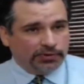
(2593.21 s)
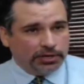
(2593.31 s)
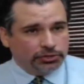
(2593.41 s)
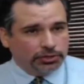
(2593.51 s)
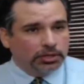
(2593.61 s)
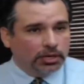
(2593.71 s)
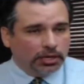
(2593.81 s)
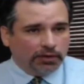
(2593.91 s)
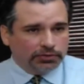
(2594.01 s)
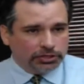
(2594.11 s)

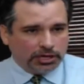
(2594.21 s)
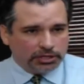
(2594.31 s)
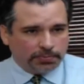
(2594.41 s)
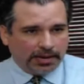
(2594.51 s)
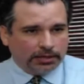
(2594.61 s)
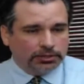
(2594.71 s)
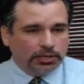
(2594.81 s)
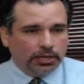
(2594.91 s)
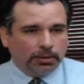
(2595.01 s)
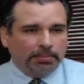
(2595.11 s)
observation of the
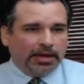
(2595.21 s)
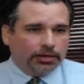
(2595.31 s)
suspect,